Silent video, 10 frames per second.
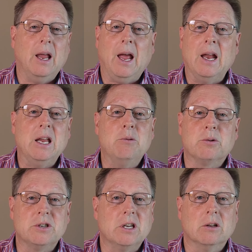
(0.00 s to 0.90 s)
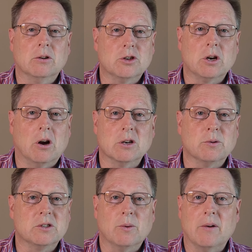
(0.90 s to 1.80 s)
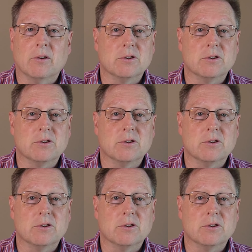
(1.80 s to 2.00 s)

any particular charge whatsoever.